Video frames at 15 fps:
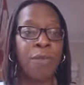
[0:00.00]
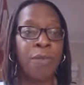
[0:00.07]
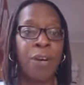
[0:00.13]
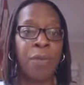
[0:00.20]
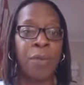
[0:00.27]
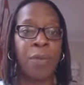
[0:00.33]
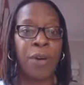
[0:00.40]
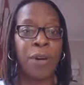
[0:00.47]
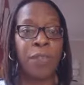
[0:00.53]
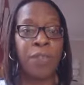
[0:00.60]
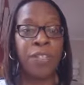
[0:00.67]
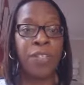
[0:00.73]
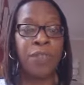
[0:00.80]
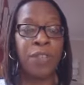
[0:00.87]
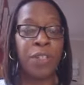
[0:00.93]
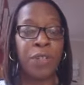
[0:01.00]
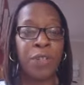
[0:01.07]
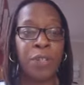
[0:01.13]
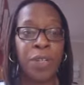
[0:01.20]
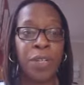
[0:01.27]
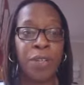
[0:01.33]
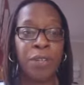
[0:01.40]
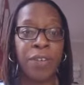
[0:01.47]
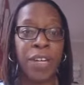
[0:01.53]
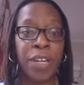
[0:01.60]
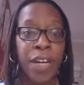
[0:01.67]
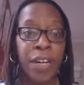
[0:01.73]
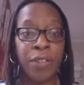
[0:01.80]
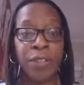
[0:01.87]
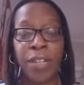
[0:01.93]
where we work with individuals doing career
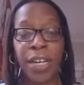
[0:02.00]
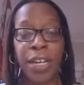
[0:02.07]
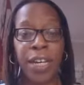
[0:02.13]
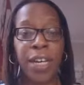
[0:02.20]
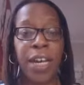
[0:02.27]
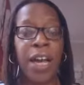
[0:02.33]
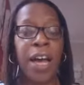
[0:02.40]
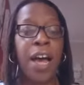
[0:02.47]
coaching.